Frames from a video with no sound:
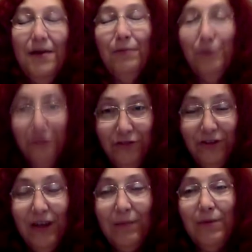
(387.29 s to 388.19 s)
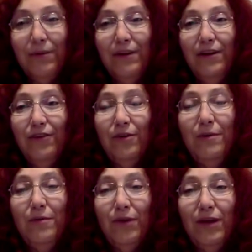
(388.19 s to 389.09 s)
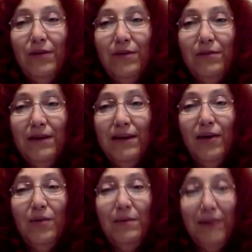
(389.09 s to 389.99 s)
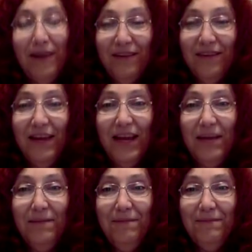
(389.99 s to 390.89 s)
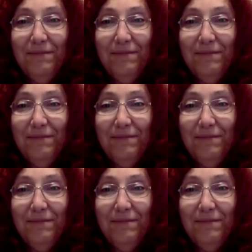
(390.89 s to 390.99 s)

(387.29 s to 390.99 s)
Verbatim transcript: Bruce Schlickbernd is going to be working with me on helping balance the game.